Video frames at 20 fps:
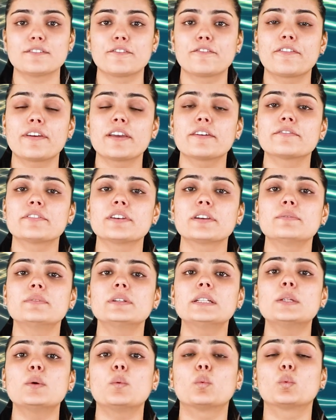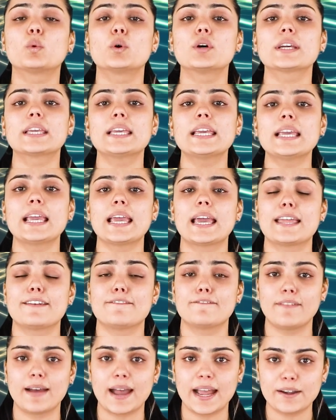favorable working
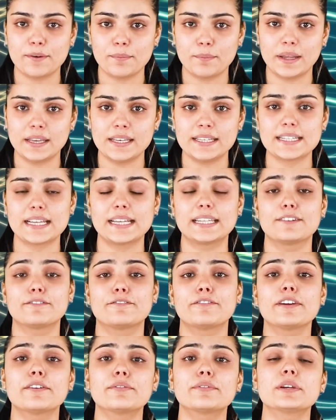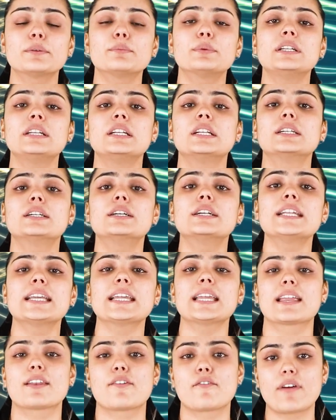environment and a favorable
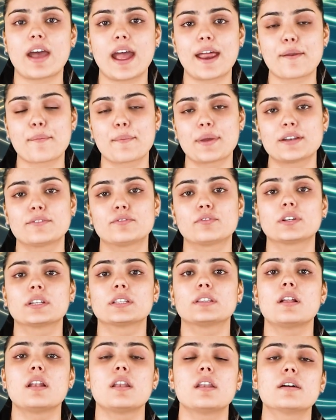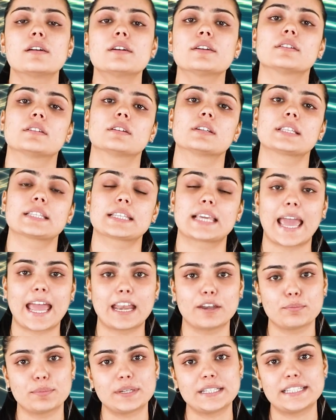learning environment for the learners
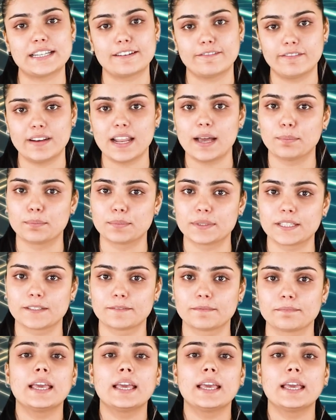can be developed.